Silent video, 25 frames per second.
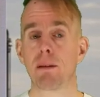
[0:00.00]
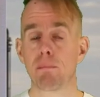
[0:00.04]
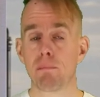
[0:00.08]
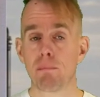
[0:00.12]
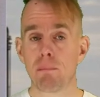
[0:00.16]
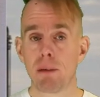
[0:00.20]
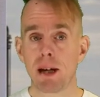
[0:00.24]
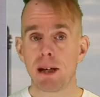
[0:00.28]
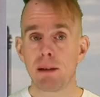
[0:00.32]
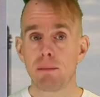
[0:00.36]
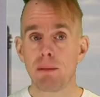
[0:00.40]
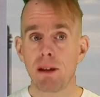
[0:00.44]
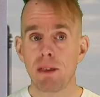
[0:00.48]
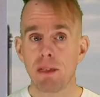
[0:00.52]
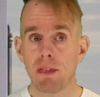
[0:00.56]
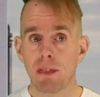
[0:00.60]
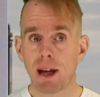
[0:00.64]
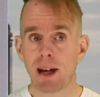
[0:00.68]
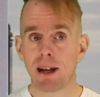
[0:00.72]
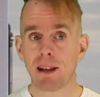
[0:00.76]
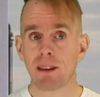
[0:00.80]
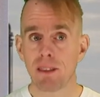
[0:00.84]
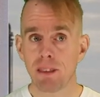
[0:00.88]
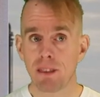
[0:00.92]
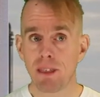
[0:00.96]
Maybe
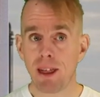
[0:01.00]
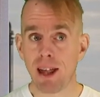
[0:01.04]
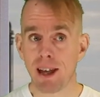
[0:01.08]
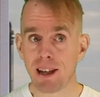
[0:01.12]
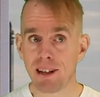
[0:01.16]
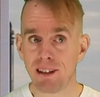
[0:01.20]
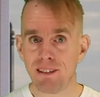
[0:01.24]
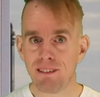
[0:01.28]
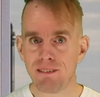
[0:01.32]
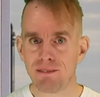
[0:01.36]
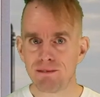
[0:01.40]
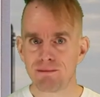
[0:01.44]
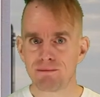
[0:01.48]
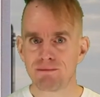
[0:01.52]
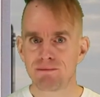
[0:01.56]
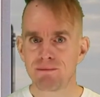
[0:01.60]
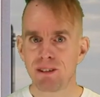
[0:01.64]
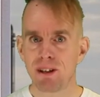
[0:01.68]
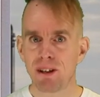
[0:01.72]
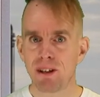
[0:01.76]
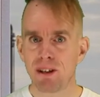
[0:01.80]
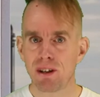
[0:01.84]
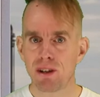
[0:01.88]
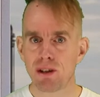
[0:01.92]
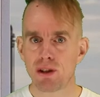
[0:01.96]
that then
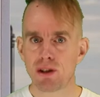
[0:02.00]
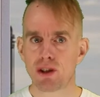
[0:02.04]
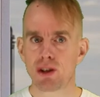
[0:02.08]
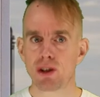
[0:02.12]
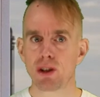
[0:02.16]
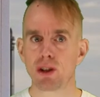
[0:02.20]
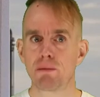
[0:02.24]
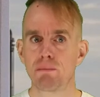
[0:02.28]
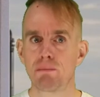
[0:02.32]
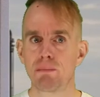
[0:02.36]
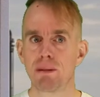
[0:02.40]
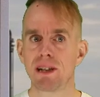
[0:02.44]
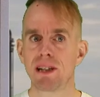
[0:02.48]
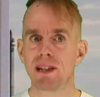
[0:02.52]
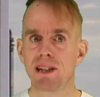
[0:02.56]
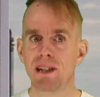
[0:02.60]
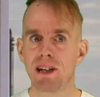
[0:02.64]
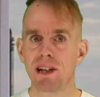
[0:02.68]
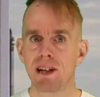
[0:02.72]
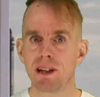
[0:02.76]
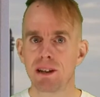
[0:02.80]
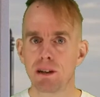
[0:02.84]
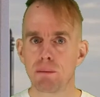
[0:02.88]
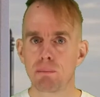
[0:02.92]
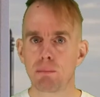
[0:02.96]
should
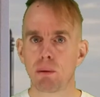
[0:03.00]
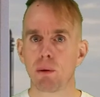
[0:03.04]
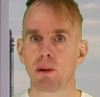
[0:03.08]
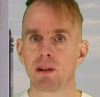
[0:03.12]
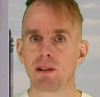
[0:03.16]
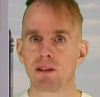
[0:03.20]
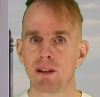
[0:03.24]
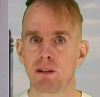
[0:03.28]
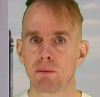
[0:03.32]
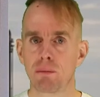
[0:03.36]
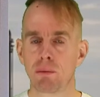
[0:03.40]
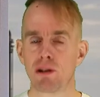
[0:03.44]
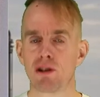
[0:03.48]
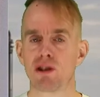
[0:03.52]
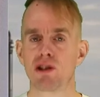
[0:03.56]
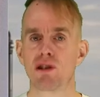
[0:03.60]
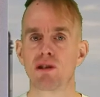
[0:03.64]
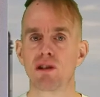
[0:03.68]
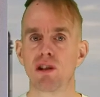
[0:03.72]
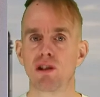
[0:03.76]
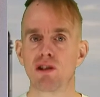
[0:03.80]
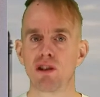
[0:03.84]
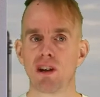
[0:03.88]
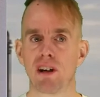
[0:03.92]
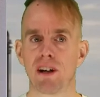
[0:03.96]
be the point at which
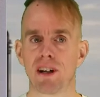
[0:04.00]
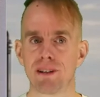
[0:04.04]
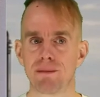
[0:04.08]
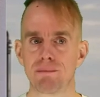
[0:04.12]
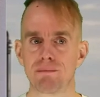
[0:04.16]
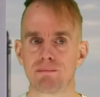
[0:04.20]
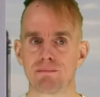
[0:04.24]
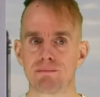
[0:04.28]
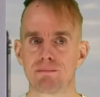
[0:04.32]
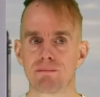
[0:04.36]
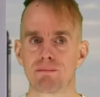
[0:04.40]
you design,